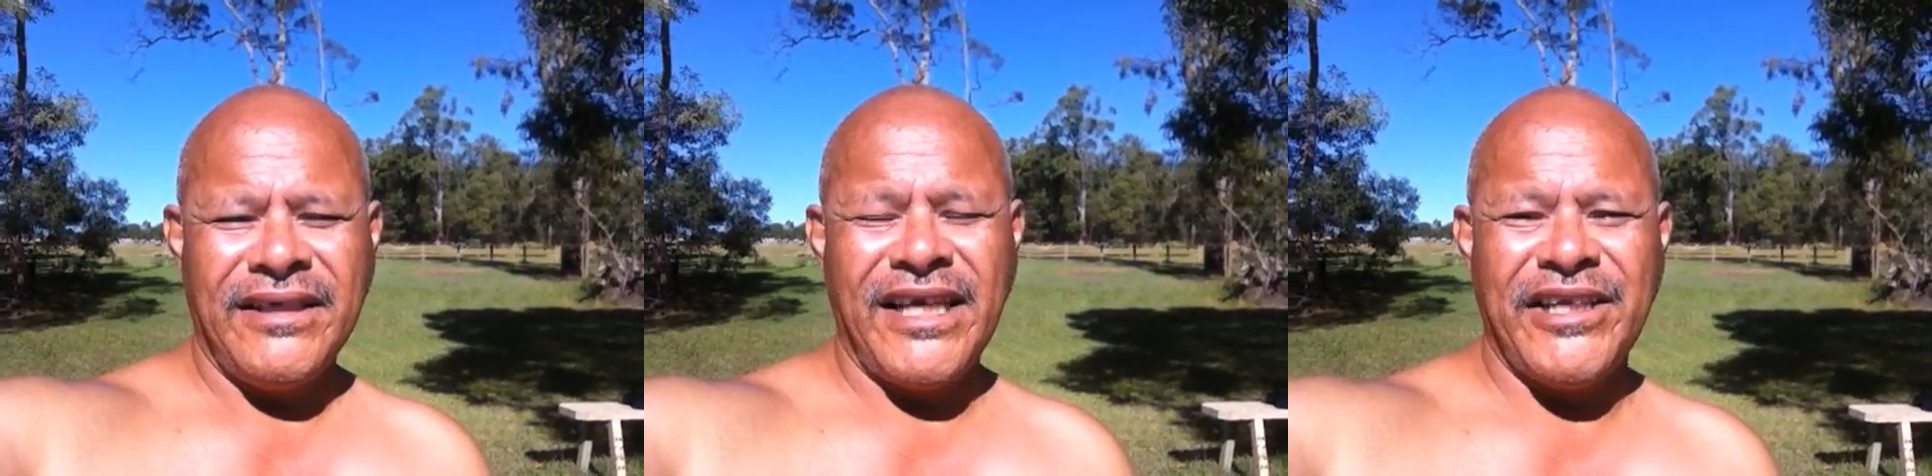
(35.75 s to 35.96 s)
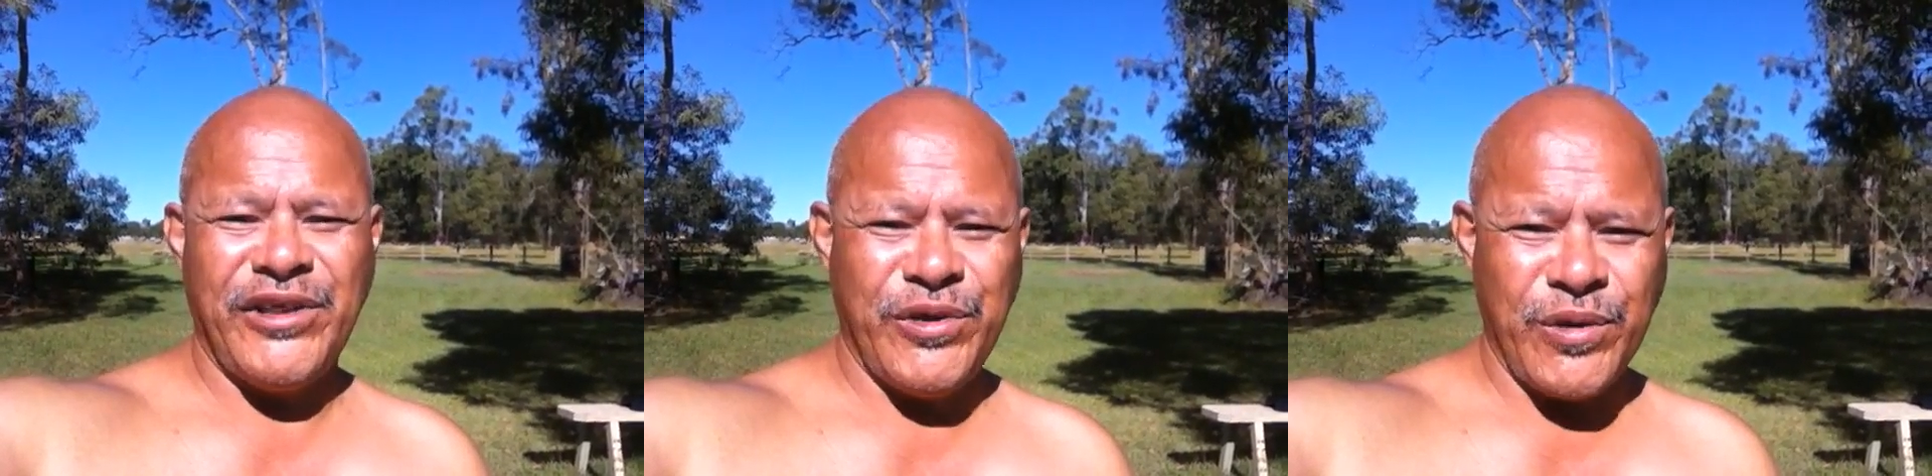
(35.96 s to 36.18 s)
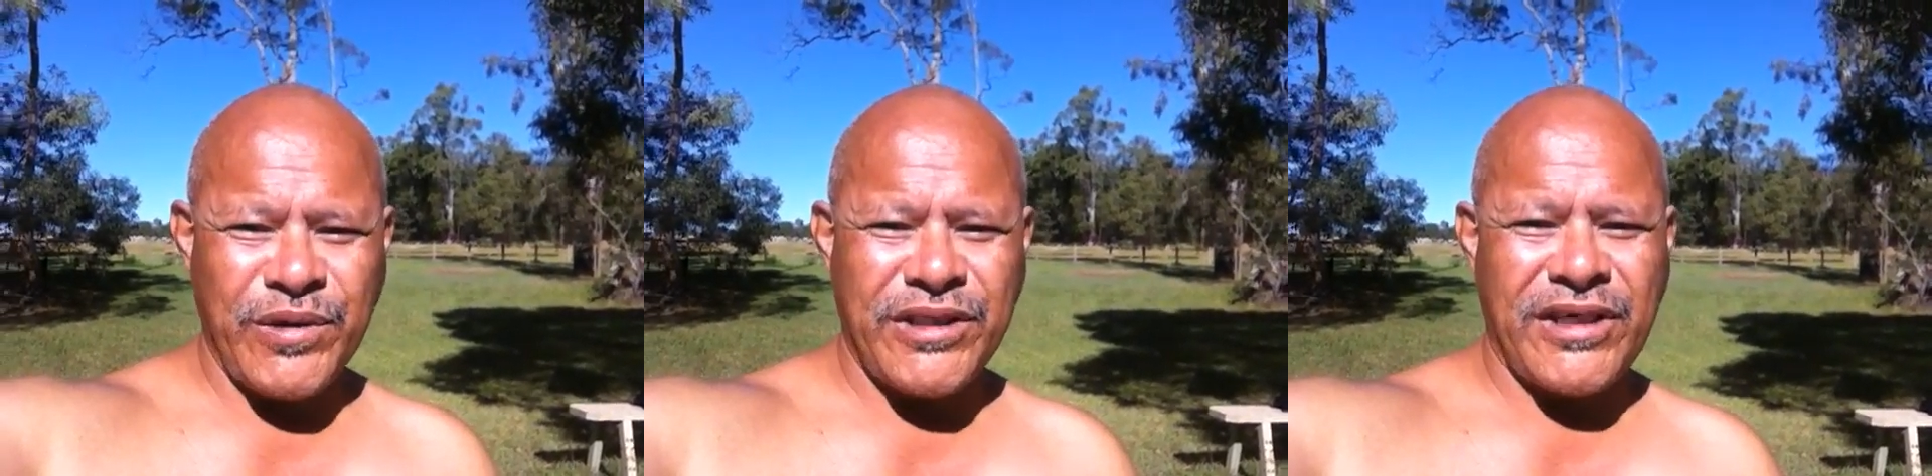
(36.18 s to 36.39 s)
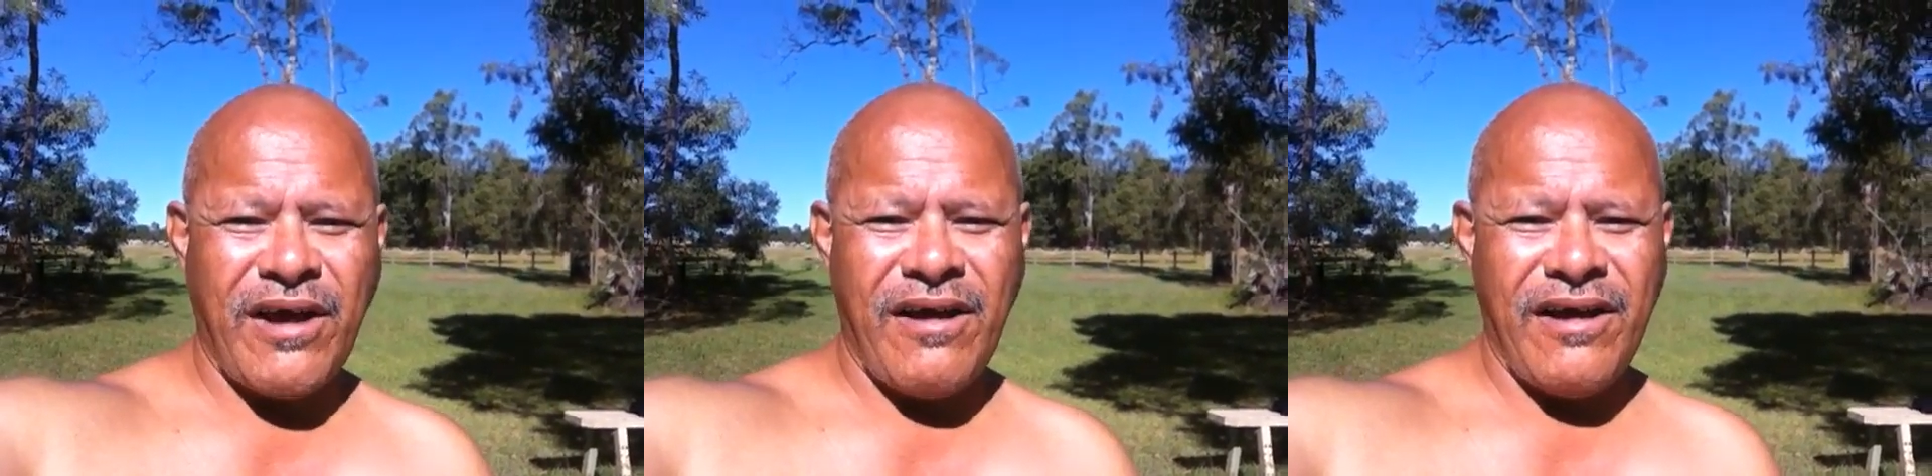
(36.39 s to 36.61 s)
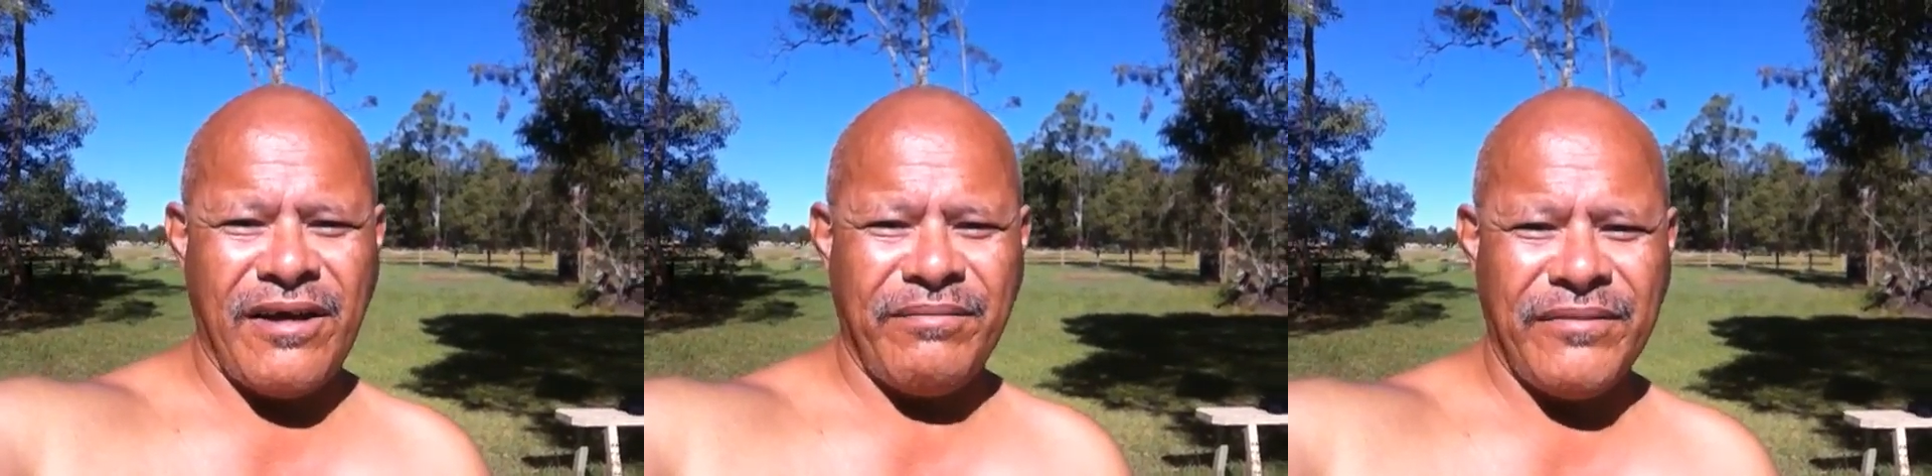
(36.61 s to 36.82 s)
that your
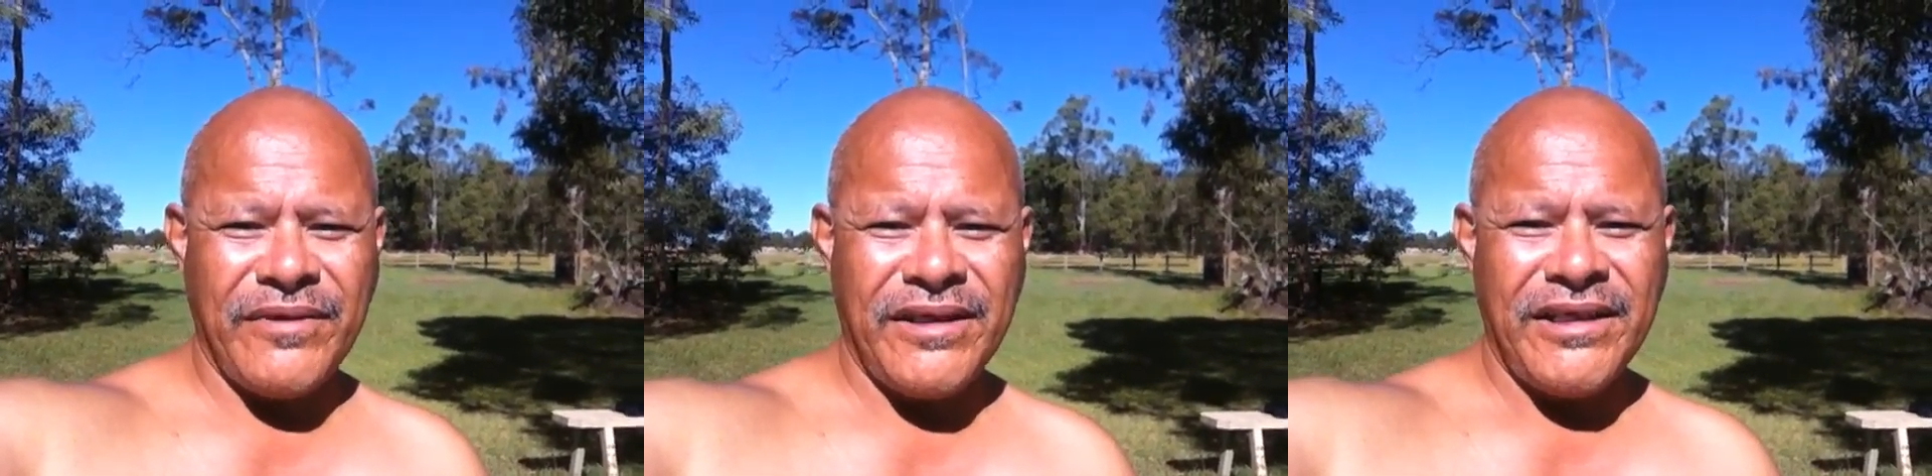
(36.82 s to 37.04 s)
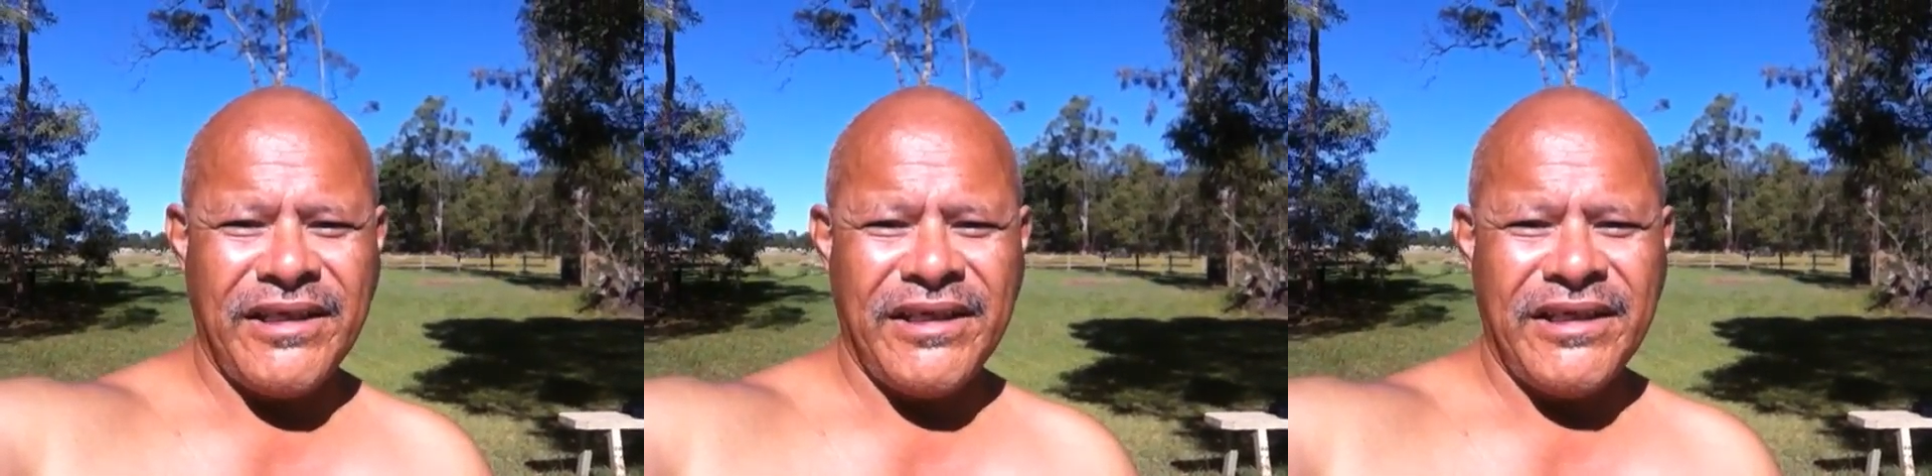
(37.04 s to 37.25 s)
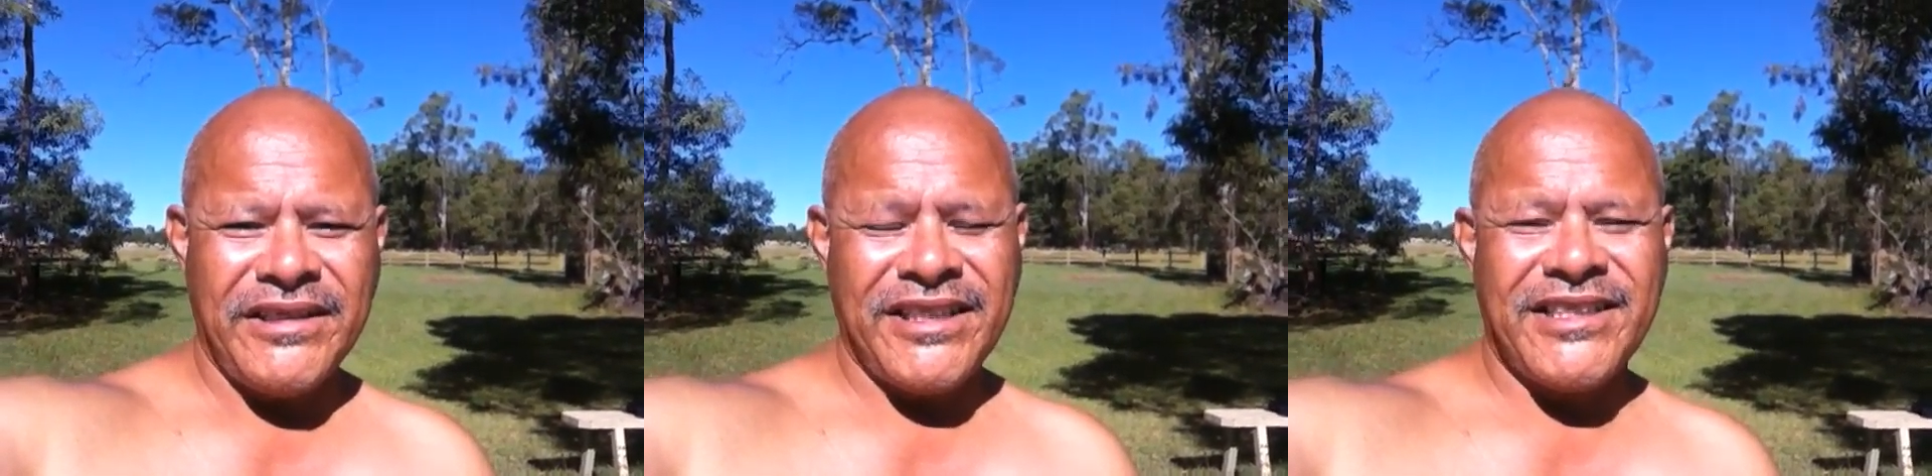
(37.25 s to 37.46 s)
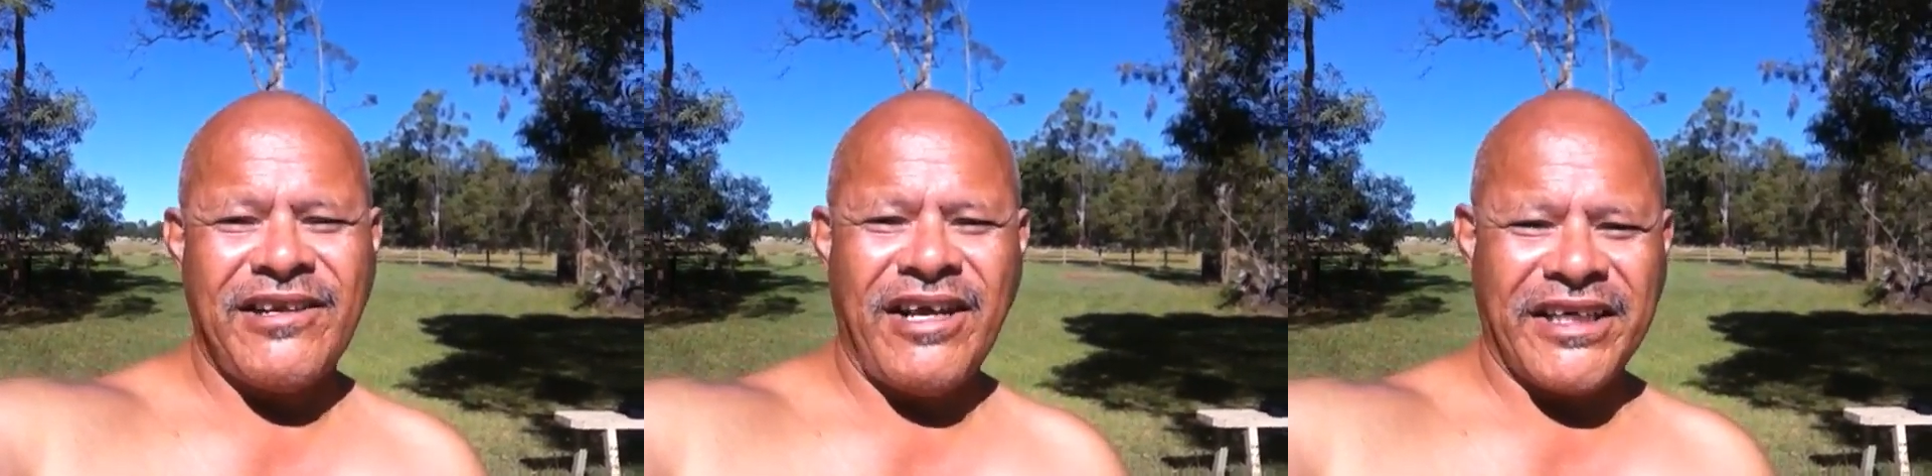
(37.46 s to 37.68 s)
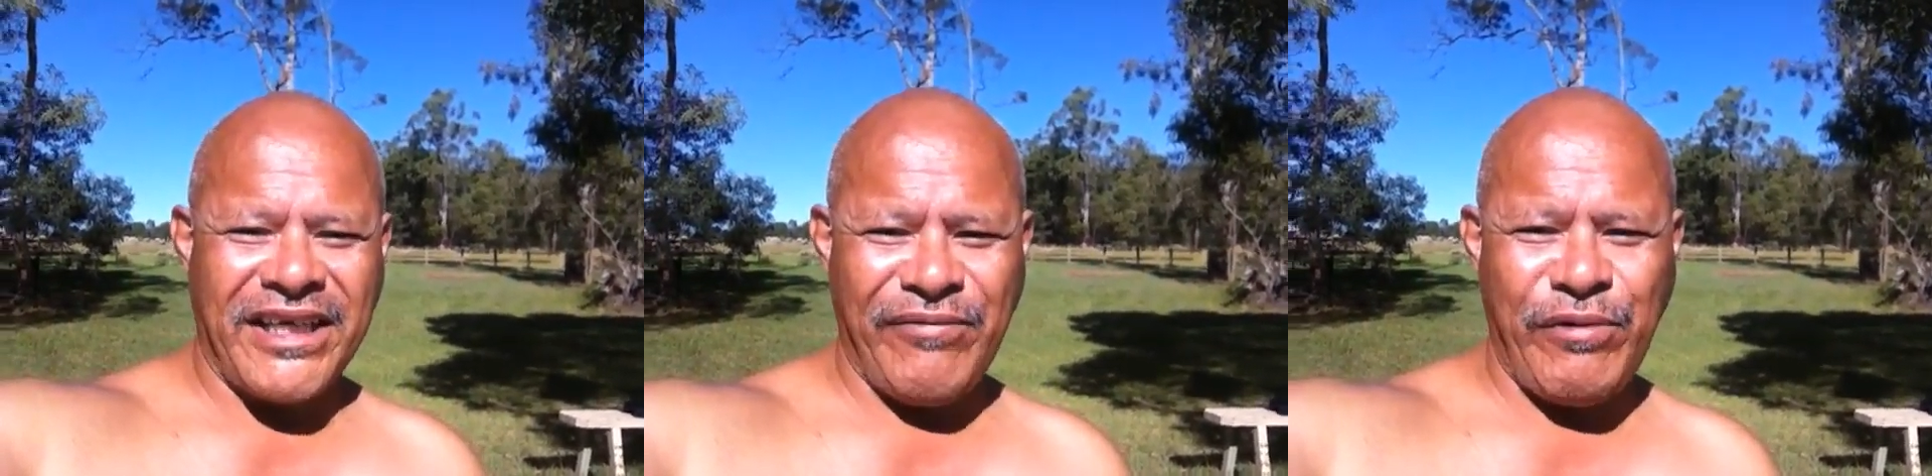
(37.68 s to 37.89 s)
time, just like